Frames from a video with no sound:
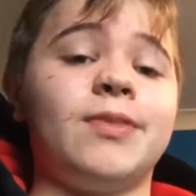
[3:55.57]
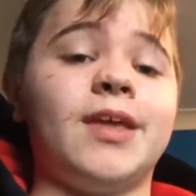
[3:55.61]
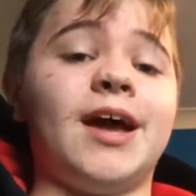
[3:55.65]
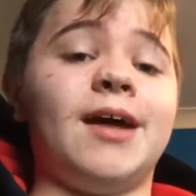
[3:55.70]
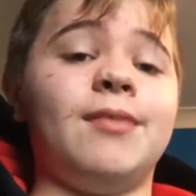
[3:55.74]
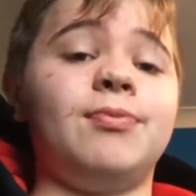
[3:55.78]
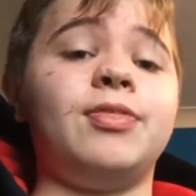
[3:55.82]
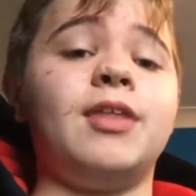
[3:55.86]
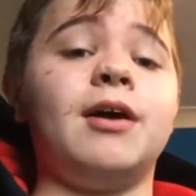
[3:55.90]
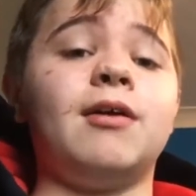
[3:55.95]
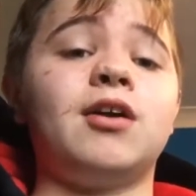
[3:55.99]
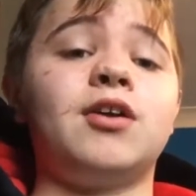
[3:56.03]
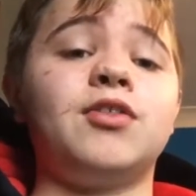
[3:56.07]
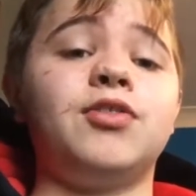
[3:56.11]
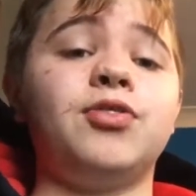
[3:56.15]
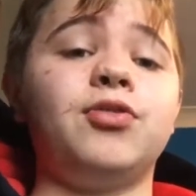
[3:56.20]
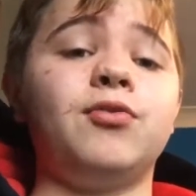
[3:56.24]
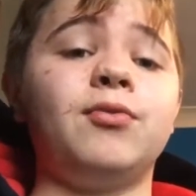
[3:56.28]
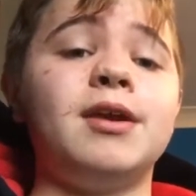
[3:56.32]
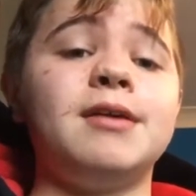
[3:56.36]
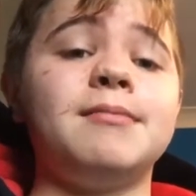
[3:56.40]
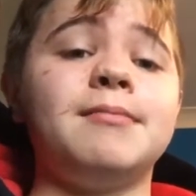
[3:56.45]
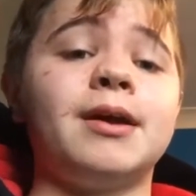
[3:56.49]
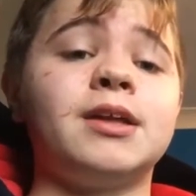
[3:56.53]
And there are
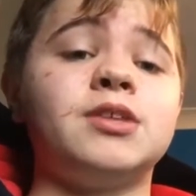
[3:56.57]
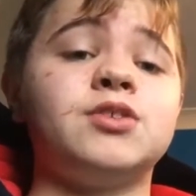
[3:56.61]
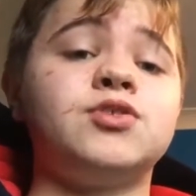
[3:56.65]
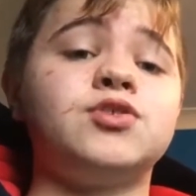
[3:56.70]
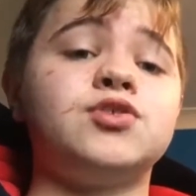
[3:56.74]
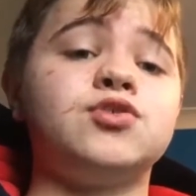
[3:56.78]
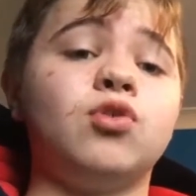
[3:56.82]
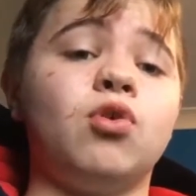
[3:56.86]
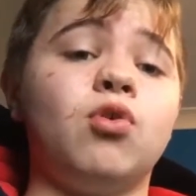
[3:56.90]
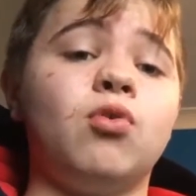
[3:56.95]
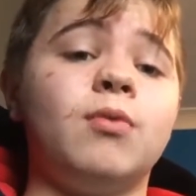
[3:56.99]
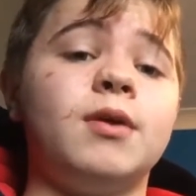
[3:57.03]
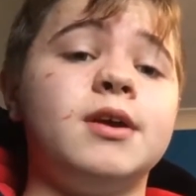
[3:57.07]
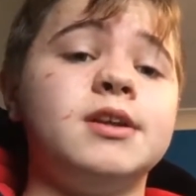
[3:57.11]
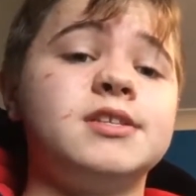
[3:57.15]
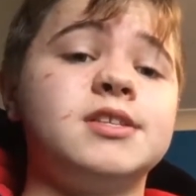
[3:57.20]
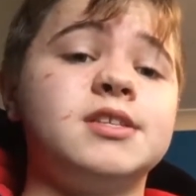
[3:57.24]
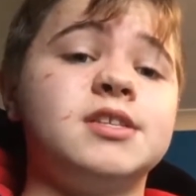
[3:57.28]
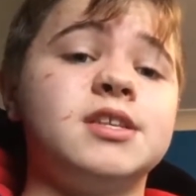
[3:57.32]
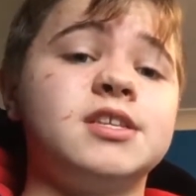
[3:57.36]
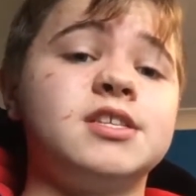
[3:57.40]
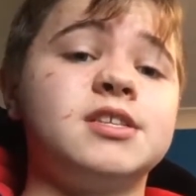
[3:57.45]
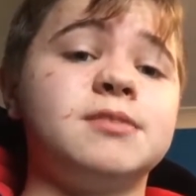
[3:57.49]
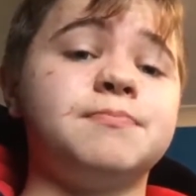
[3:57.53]
three main stories
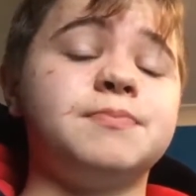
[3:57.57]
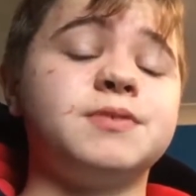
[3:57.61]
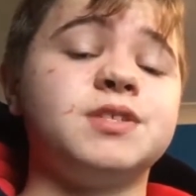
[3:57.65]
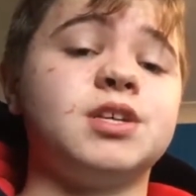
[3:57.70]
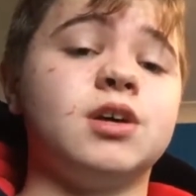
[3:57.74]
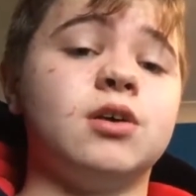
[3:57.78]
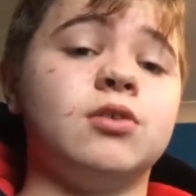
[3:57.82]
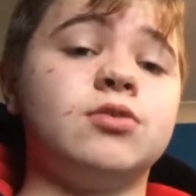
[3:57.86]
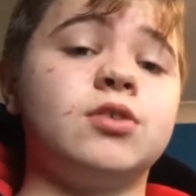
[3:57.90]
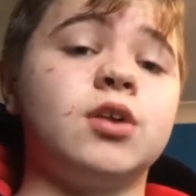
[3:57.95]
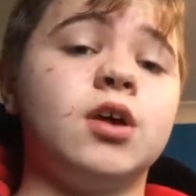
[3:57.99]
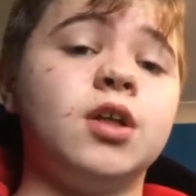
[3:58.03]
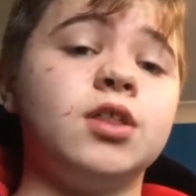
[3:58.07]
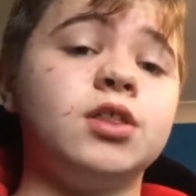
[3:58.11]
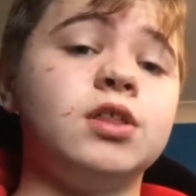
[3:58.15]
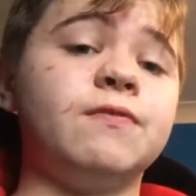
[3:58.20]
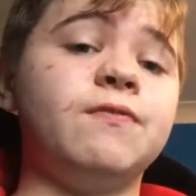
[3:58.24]
in this episode.